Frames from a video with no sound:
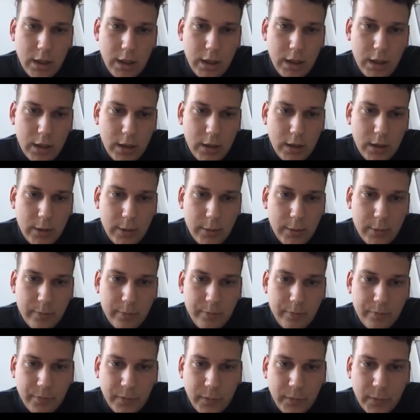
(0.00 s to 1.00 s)

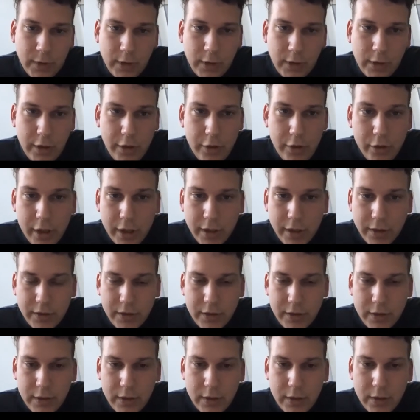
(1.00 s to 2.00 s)
Here you can
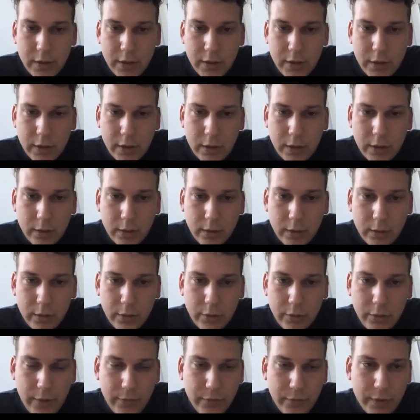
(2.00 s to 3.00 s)
see the
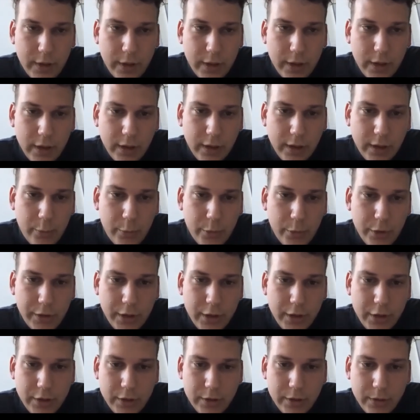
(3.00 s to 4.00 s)
graphic
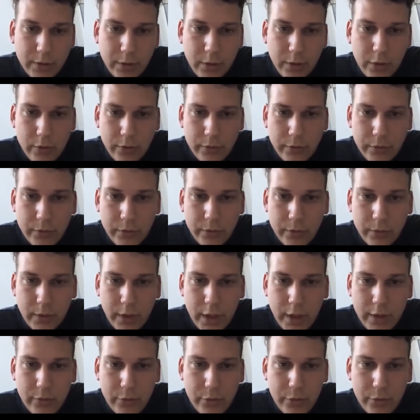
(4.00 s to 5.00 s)
interpretation of
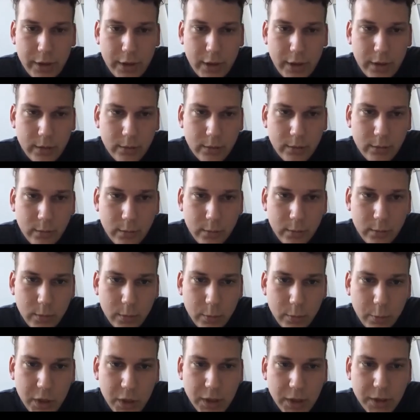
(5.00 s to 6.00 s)
every
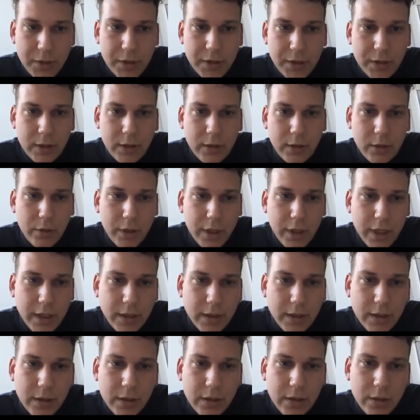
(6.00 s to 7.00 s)
building
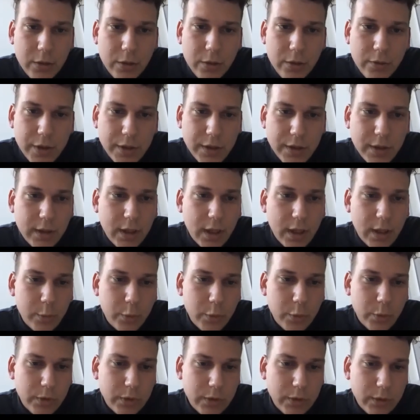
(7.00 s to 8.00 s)
located in the university
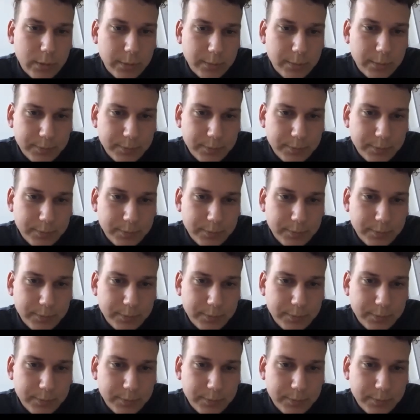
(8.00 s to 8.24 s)
campus.